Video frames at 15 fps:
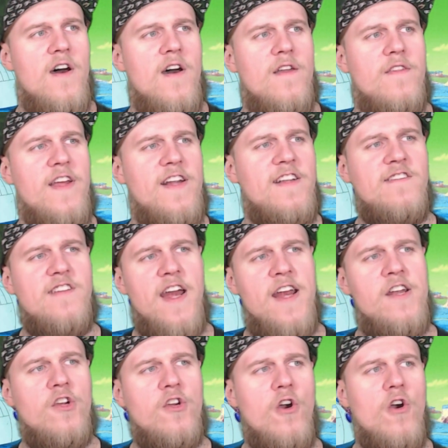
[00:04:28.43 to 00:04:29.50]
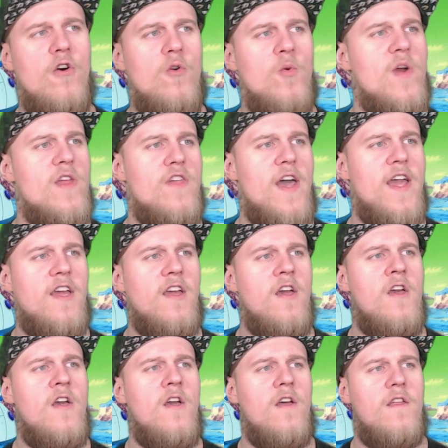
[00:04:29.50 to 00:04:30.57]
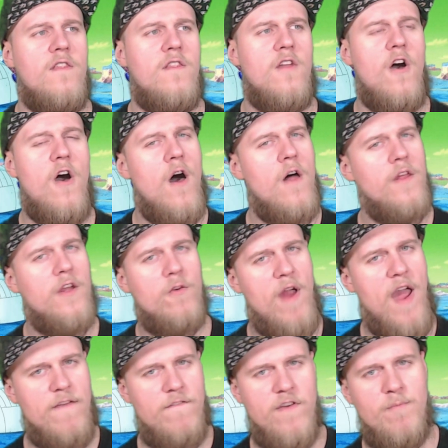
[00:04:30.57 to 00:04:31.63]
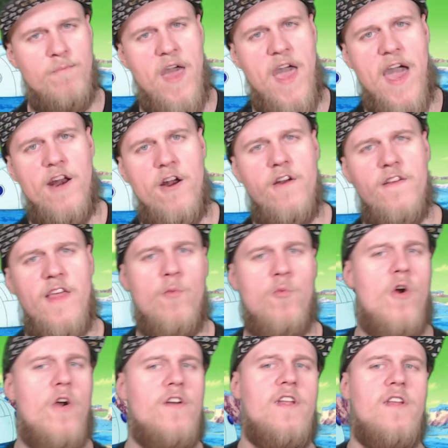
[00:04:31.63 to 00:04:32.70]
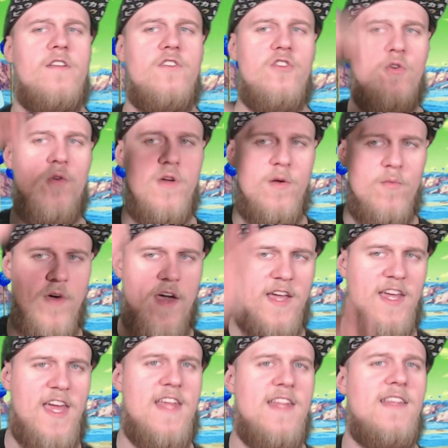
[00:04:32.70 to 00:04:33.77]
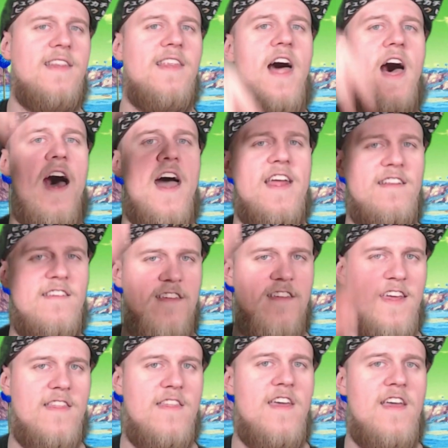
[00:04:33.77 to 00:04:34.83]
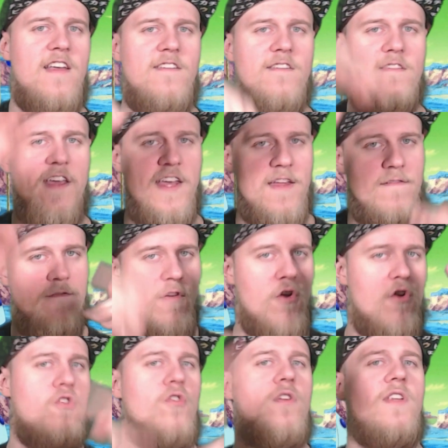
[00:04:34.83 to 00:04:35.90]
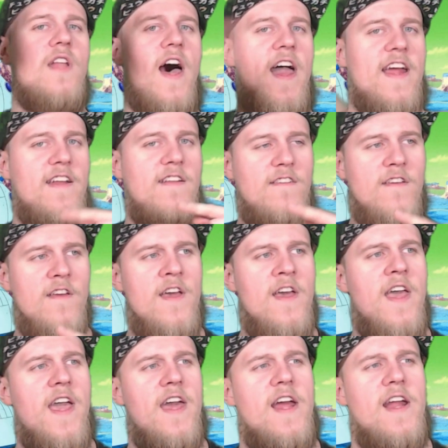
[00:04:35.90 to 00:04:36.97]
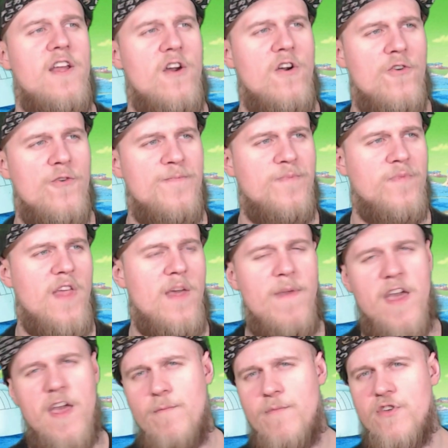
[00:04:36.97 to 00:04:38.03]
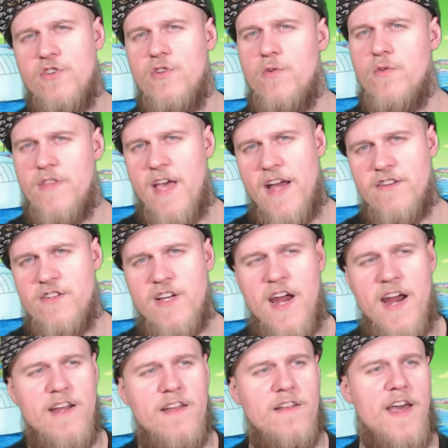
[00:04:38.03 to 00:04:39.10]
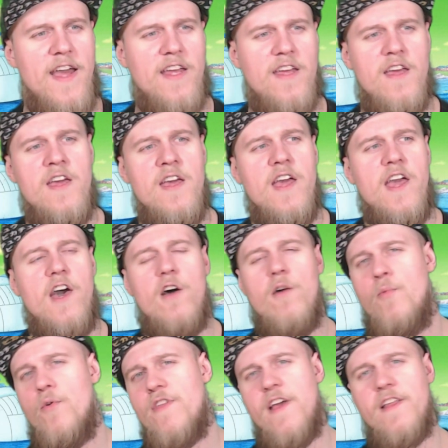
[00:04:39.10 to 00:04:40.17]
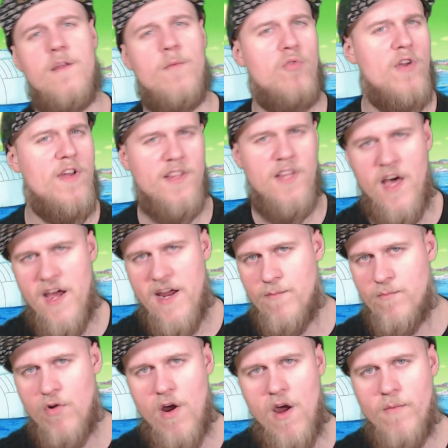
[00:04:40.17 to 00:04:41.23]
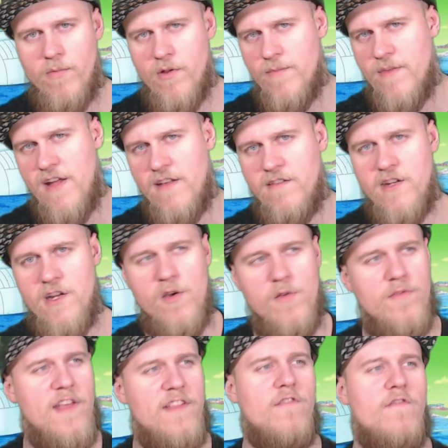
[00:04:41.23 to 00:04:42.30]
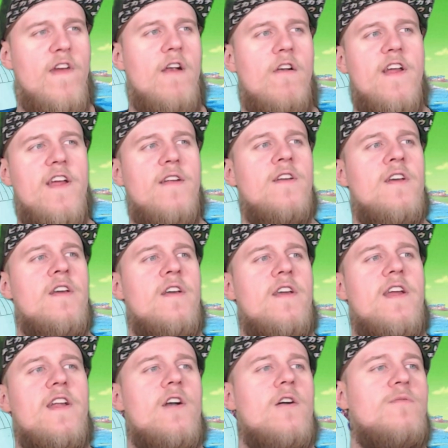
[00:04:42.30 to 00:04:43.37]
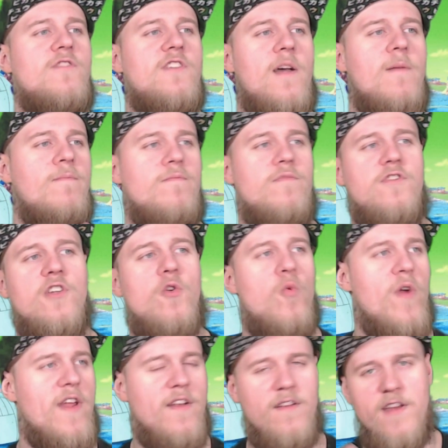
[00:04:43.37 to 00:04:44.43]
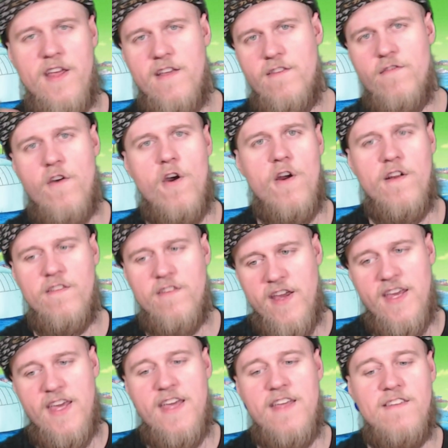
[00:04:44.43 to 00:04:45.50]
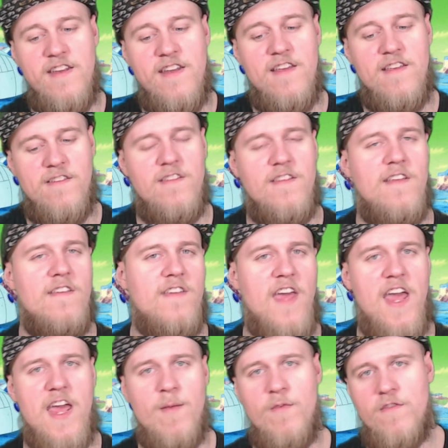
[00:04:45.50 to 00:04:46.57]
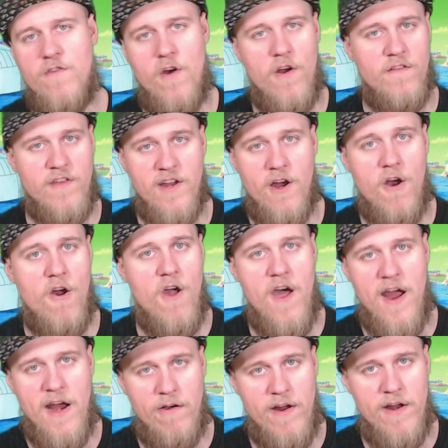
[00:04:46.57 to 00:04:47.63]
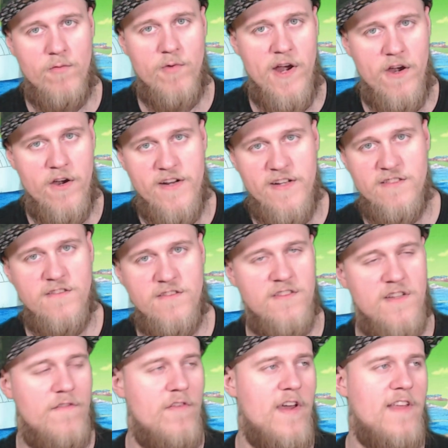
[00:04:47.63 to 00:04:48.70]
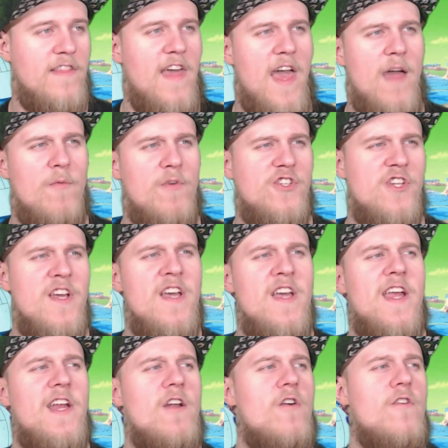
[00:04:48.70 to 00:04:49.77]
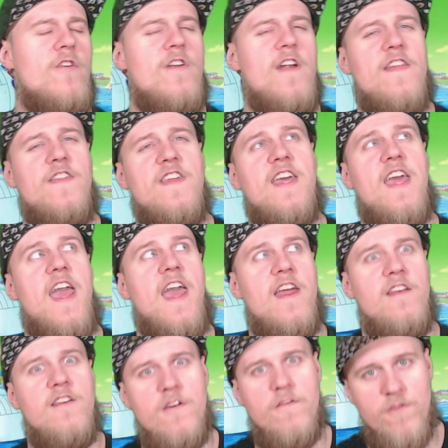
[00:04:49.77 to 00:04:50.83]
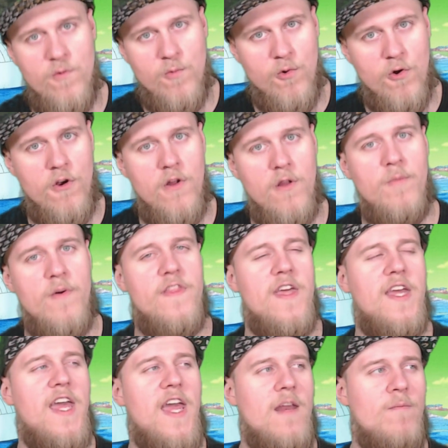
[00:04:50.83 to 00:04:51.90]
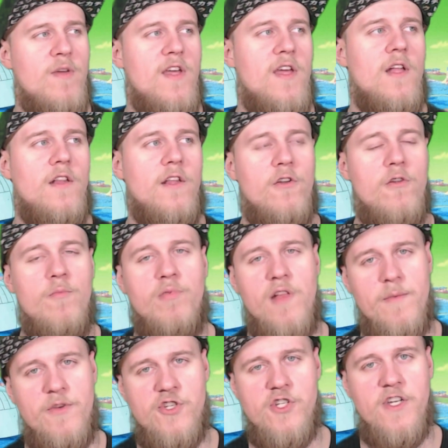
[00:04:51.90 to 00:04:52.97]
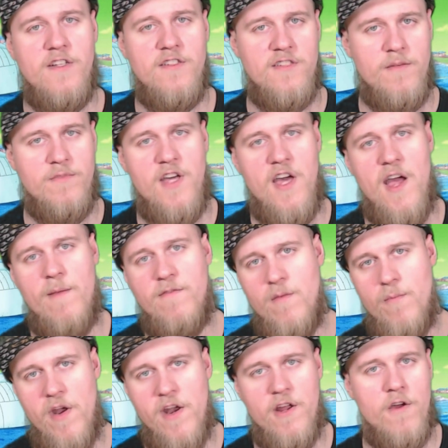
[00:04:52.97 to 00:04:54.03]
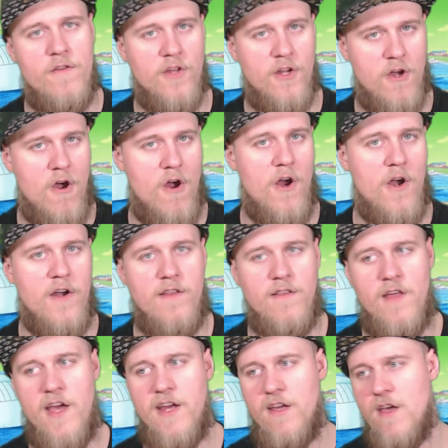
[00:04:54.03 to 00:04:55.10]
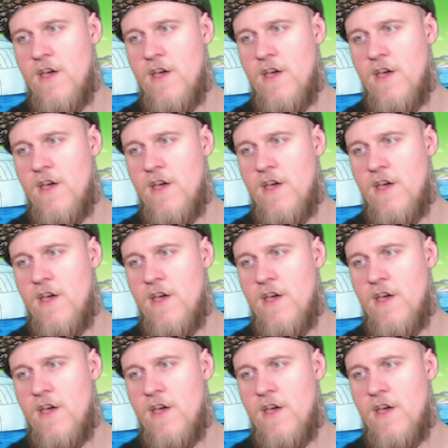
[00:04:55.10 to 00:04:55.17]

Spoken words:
they decided to go with like the holographic pattern. They wanted to do it like in lines like this, like in vertical lines. And I know they may have been doing that to kind of like help with like the print line problem that's, you know, that's very, you know, subsequent as far as like as it is in this game, as far as like our higher end rarities and stuff like that, which, you know, they're not the end of the world, but they can be a little blemishing sometimes depending on the card and like,